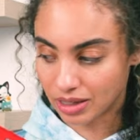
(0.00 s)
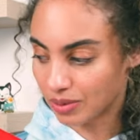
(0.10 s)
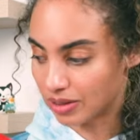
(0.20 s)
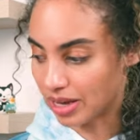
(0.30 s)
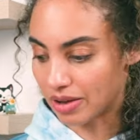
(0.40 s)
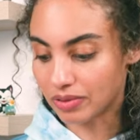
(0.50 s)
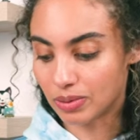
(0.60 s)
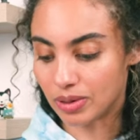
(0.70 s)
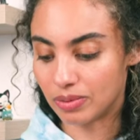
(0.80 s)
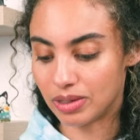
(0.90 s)
anywhere and
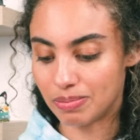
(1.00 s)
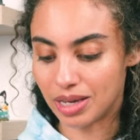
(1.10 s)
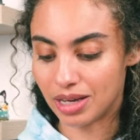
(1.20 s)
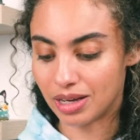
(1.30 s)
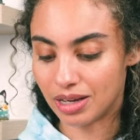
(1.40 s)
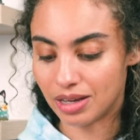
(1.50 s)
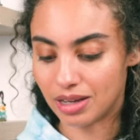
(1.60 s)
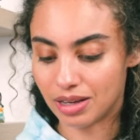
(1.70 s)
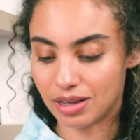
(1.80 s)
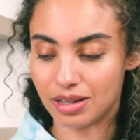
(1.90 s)
everywhere with me.
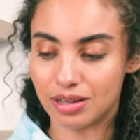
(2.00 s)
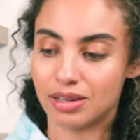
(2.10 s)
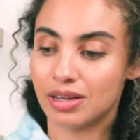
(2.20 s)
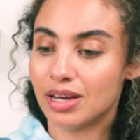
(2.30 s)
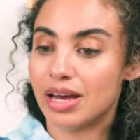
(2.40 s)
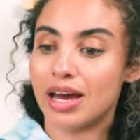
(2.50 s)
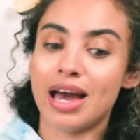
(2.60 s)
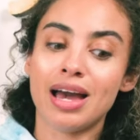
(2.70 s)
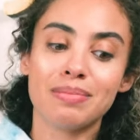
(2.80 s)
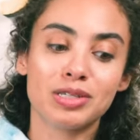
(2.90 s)
Oh,
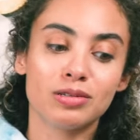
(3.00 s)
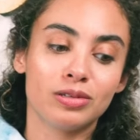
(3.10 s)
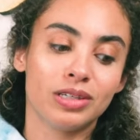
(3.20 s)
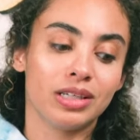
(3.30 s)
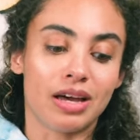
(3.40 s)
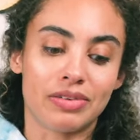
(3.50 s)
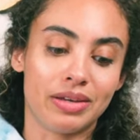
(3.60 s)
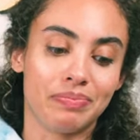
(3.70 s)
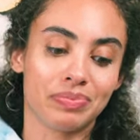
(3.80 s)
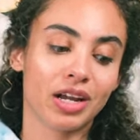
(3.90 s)
absolutely love
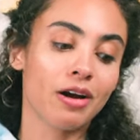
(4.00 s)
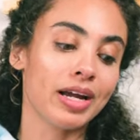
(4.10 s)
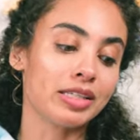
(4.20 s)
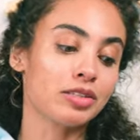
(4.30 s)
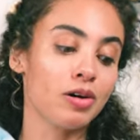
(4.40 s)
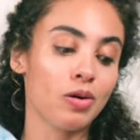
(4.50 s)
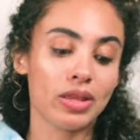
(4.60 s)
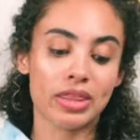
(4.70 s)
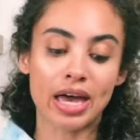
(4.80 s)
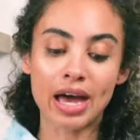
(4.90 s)
it. All right,
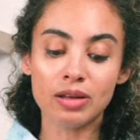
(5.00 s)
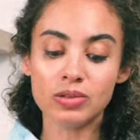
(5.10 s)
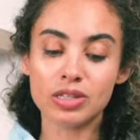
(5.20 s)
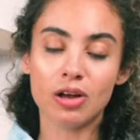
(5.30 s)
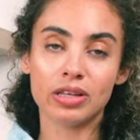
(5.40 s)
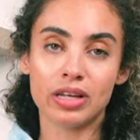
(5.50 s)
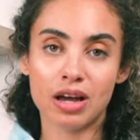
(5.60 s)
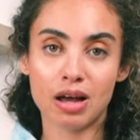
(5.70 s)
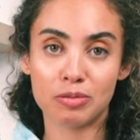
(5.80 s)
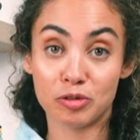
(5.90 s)
so that was all that I
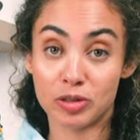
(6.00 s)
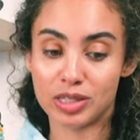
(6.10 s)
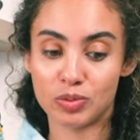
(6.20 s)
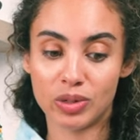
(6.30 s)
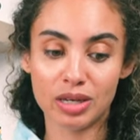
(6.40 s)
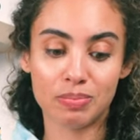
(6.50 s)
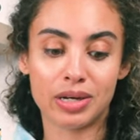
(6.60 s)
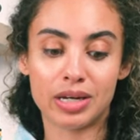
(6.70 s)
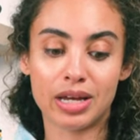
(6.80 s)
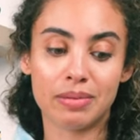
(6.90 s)
copped for this week,
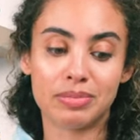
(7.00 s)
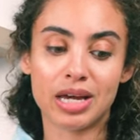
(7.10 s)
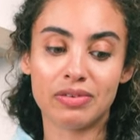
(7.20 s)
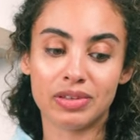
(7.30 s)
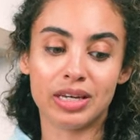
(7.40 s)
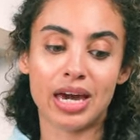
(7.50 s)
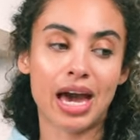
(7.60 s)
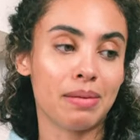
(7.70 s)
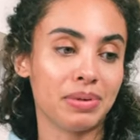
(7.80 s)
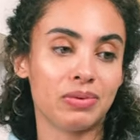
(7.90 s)
but I'm definitely
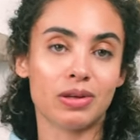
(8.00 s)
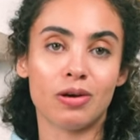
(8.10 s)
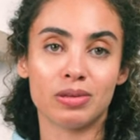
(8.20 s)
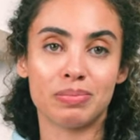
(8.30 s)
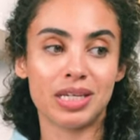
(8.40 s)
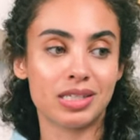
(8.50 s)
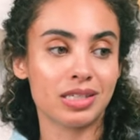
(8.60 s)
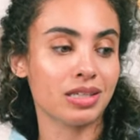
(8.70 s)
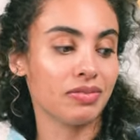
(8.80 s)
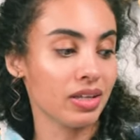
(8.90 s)
happy with all the
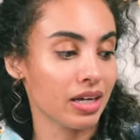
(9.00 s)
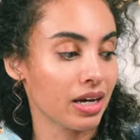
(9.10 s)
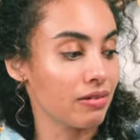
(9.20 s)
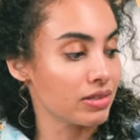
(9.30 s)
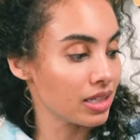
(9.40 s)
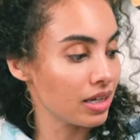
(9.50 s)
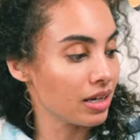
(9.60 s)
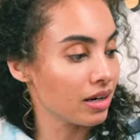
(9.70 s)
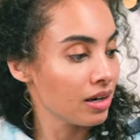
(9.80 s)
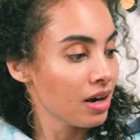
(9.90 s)
pieces. I feel like I was
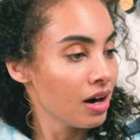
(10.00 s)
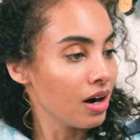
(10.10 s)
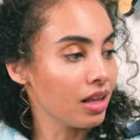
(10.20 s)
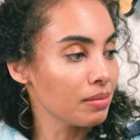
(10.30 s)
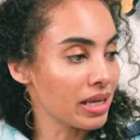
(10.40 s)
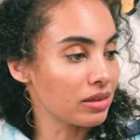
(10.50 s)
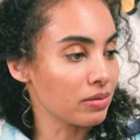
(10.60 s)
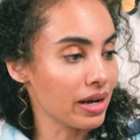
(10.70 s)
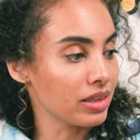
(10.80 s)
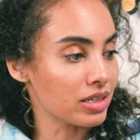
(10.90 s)
like all about the
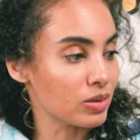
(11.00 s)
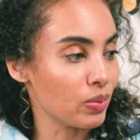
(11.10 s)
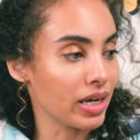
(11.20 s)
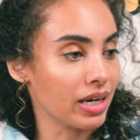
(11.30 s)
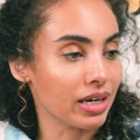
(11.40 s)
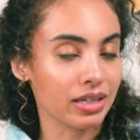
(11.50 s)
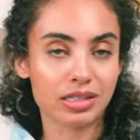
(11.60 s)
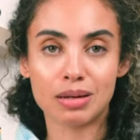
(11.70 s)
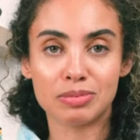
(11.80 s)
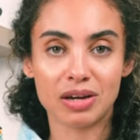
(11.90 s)
red this week,
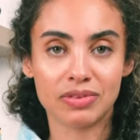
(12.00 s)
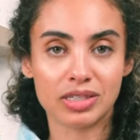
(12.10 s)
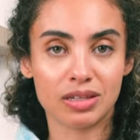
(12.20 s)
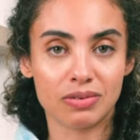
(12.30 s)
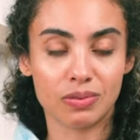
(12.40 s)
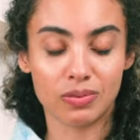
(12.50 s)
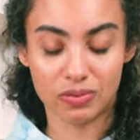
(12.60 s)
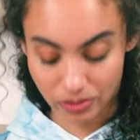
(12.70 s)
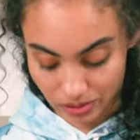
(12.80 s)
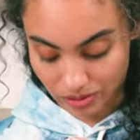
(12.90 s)
except obviously
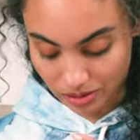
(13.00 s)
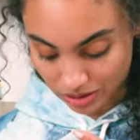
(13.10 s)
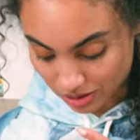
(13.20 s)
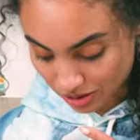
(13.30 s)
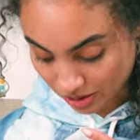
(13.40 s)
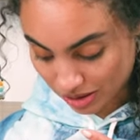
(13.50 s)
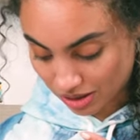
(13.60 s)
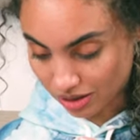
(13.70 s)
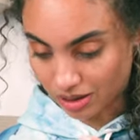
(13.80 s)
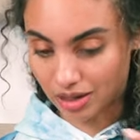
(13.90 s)
for this
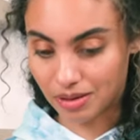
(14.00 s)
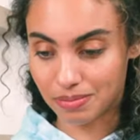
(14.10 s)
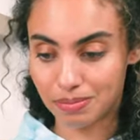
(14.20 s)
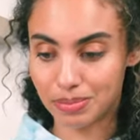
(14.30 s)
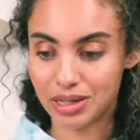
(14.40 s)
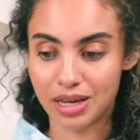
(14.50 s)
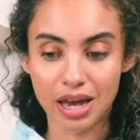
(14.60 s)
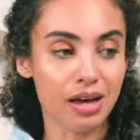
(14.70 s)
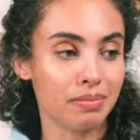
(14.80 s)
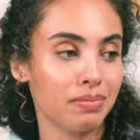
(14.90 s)
hoodie. But
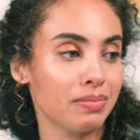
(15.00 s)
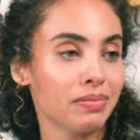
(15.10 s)
yeah,